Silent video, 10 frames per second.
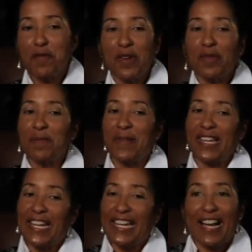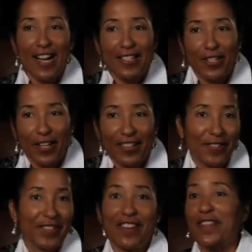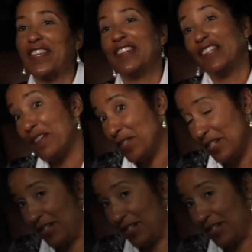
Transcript: we would be eating hot dogs, which every kid loves to